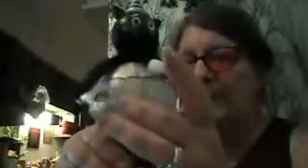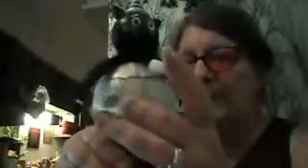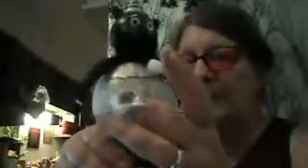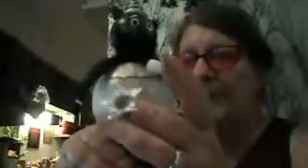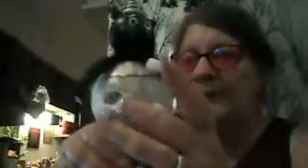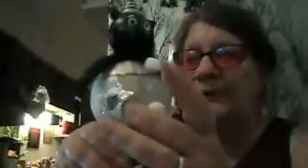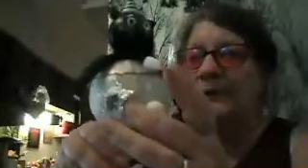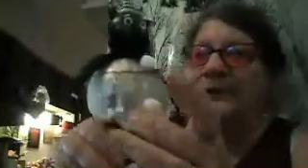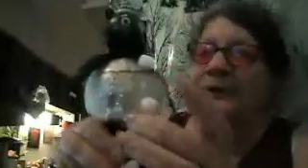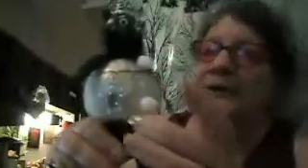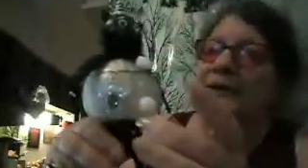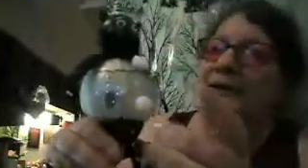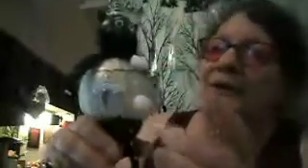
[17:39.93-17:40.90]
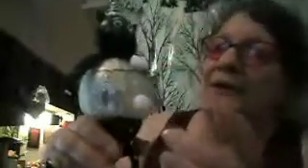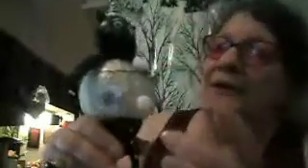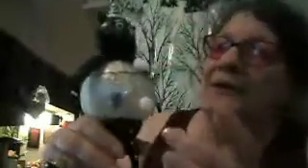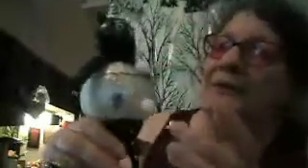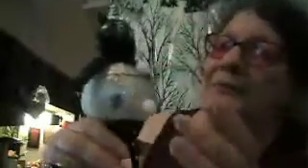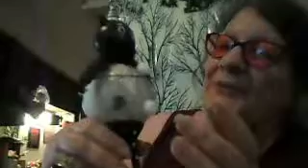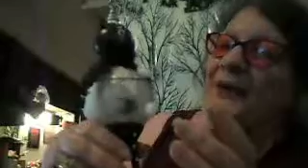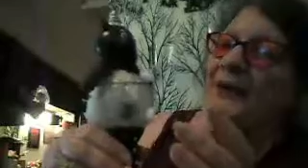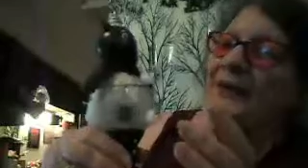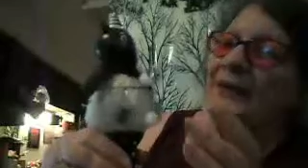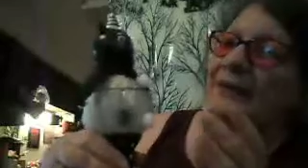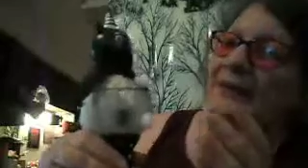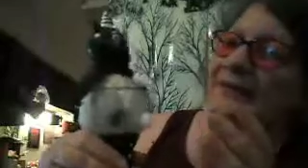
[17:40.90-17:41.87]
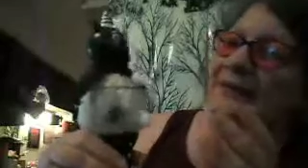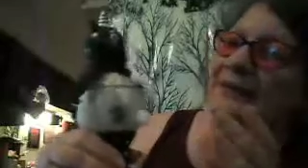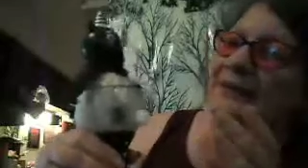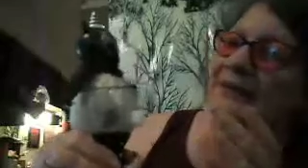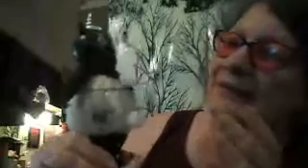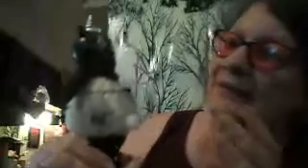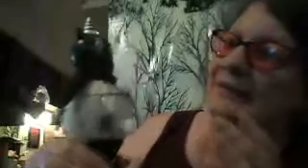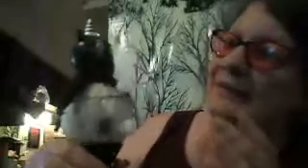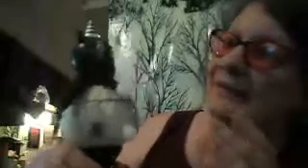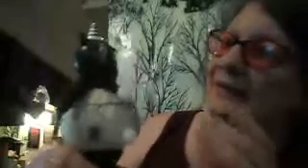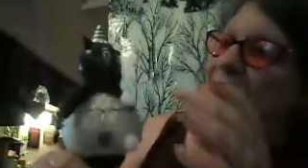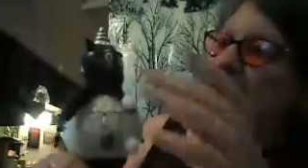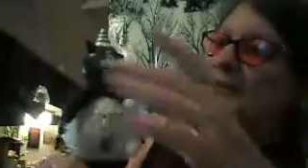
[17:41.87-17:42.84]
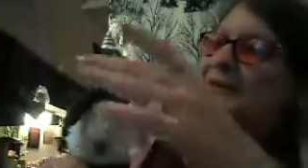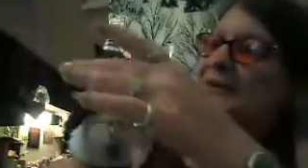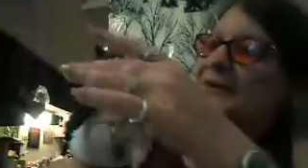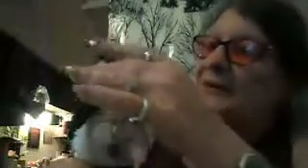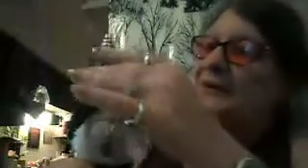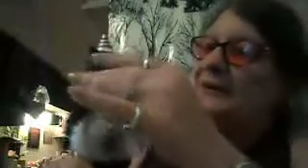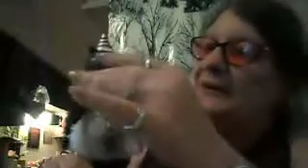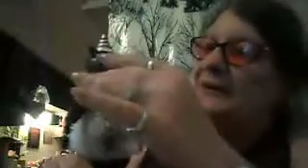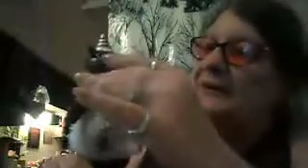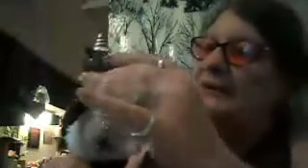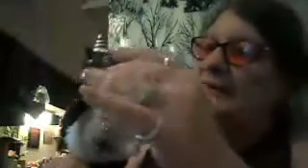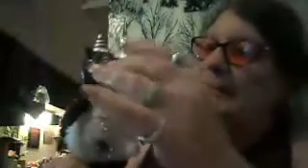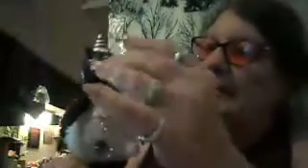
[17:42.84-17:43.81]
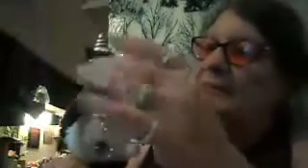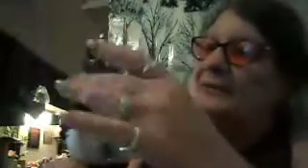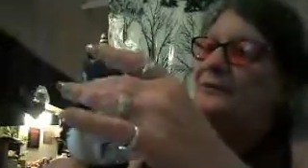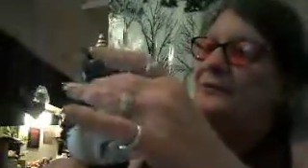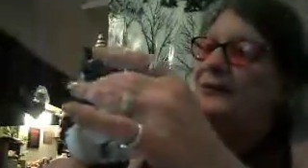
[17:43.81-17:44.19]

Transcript: bulb. But just too cute. Of course, it needs